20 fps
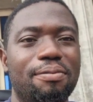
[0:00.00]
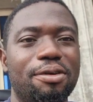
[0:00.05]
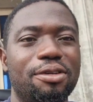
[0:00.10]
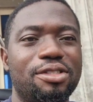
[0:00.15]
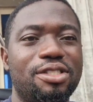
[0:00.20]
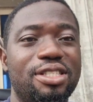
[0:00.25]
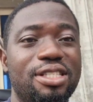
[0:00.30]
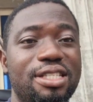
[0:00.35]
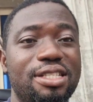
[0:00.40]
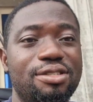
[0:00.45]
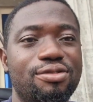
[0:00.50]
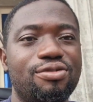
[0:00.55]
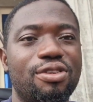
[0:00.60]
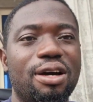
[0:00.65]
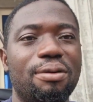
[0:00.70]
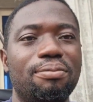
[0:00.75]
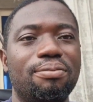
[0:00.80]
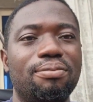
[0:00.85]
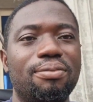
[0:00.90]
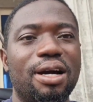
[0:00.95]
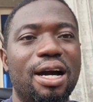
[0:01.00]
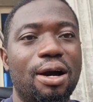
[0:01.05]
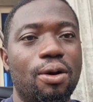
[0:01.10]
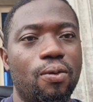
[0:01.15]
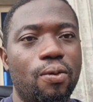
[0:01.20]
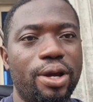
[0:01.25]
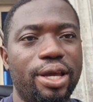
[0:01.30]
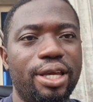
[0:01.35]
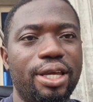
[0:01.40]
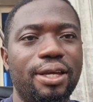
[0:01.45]
but if I'm
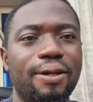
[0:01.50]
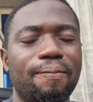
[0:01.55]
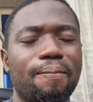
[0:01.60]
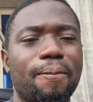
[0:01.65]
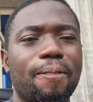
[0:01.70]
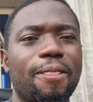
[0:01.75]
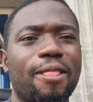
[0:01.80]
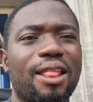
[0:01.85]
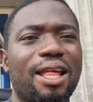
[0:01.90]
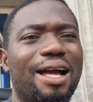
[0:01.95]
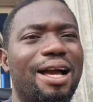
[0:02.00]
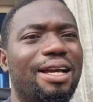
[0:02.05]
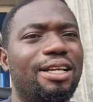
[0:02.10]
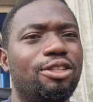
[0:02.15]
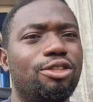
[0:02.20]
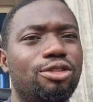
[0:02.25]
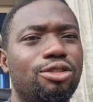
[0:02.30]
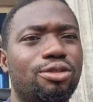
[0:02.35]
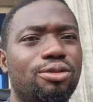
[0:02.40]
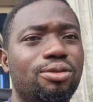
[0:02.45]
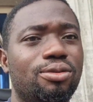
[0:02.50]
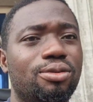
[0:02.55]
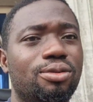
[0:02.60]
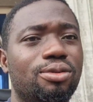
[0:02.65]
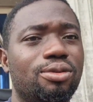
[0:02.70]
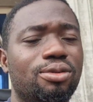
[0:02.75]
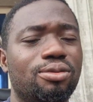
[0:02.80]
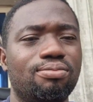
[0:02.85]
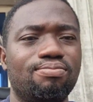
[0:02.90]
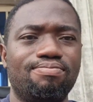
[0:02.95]
away, I used
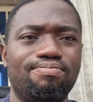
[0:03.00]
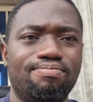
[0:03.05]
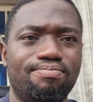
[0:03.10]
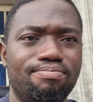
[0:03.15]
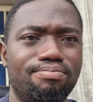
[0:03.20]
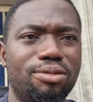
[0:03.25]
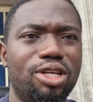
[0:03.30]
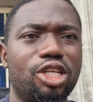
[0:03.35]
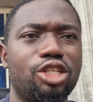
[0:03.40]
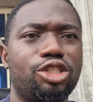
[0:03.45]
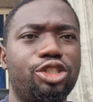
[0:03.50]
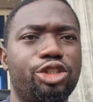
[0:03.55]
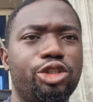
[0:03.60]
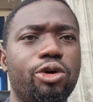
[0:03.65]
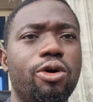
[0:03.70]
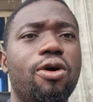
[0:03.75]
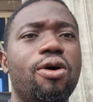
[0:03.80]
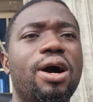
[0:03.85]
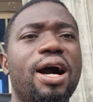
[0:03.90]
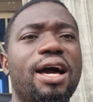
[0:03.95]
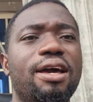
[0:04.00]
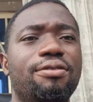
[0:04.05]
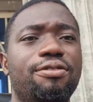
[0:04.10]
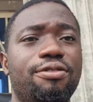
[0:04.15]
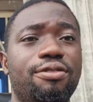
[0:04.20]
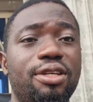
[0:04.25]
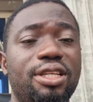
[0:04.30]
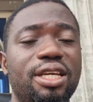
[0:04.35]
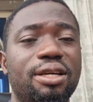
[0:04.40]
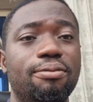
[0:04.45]
to make sure I
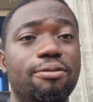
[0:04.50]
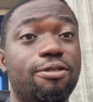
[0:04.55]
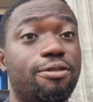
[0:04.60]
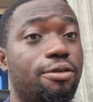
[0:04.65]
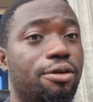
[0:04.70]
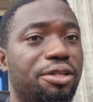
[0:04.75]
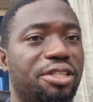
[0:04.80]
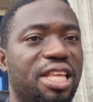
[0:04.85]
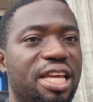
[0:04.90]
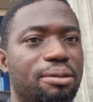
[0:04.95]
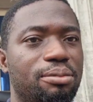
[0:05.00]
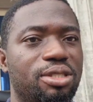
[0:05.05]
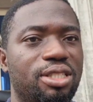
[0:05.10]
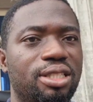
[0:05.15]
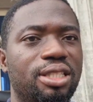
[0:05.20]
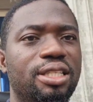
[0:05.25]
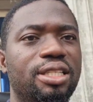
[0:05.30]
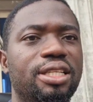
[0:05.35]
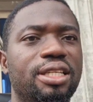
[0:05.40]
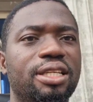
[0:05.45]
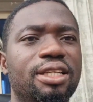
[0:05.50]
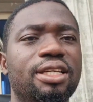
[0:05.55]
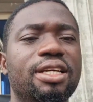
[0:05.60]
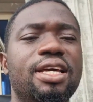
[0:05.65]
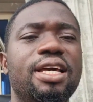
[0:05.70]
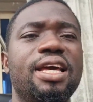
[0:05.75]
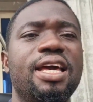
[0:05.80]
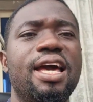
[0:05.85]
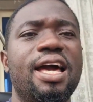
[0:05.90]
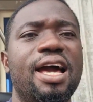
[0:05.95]
feed them four times in a day.
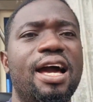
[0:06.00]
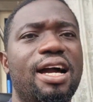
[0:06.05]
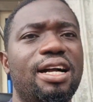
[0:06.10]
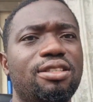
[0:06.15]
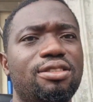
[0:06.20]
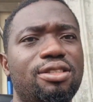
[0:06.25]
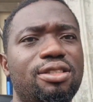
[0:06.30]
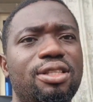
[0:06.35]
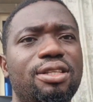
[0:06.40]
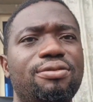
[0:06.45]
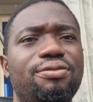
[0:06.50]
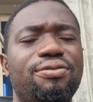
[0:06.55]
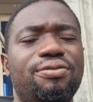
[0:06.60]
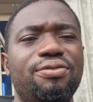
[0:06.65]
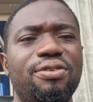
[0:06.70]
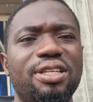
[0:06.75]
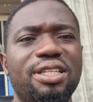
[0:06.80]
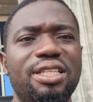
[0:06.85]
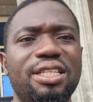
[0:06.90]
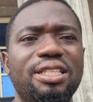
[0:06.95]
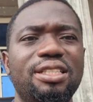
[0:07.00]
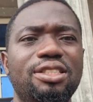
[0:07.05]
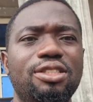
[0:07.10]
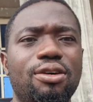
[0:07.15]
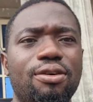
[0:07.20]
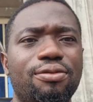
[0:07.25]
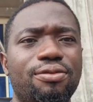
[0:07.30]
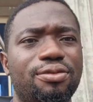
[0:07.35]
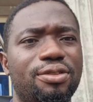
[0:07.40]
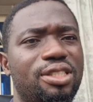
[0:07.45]
Actually, feeding
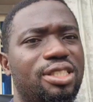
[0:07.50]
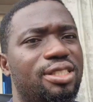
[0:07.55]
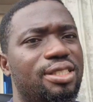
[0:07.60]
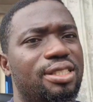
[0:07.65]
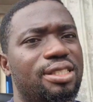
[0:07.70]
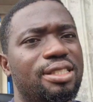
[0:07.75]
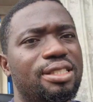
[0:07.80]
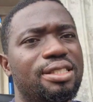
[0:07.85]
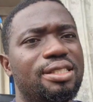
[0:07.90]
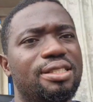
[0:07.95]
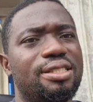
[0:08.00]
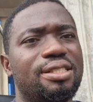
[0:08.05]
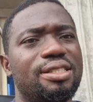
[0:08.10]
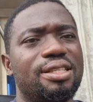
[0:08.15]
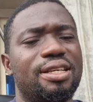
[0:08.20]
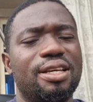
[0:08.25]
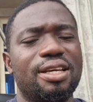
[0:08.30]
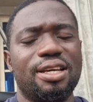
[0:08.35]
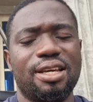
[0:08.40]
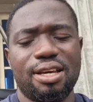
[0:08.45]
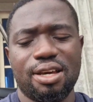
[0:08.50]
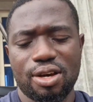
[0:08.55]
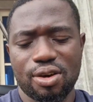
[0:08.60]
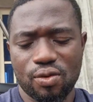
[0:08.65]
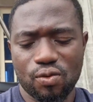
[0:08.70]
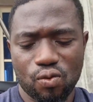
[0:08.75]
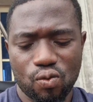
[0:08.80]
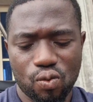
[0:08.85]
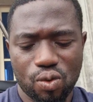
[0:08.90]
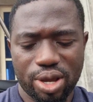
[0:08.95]
your fishes
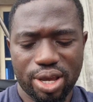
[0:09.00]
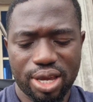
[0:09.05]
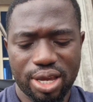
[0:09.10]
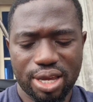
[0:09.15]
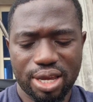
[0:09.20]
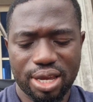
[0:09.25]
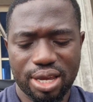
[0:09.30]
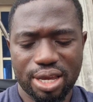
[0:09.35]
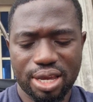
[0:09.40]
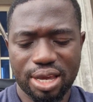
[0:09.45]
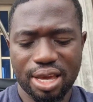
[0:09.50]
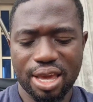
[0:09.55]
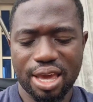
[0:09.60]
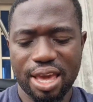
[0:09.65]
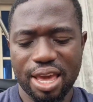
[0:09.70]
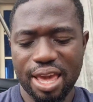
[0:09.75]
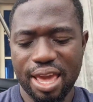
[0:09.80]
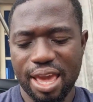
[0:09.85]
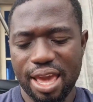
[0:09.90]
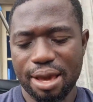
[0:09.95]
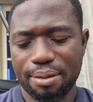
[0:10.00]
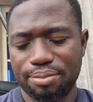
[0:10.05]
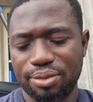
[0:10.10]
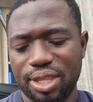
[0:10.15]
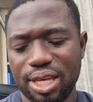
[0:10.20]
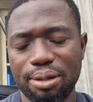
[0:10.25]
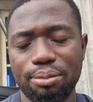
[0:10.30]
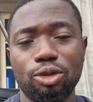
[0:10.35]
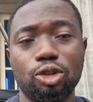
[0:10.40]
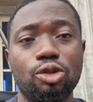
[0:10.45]
will
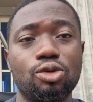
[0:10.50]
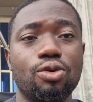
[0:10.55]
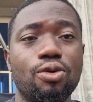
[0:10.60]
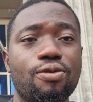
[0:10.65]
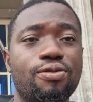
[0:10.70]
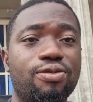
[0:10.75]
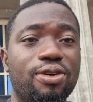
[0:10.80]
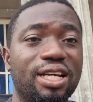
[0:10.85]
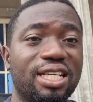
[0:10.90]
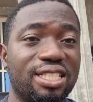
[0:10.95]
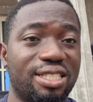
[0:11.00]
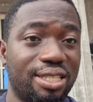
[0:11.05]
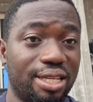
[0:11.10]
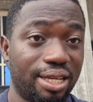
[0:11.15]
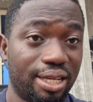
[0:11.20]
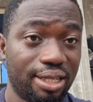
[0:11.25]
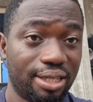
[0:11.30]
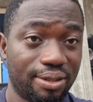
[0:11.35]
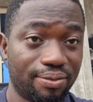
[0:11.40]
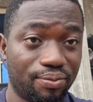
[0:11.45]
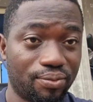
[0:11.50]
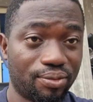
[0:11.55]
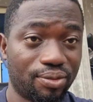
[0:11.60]
help them grow faster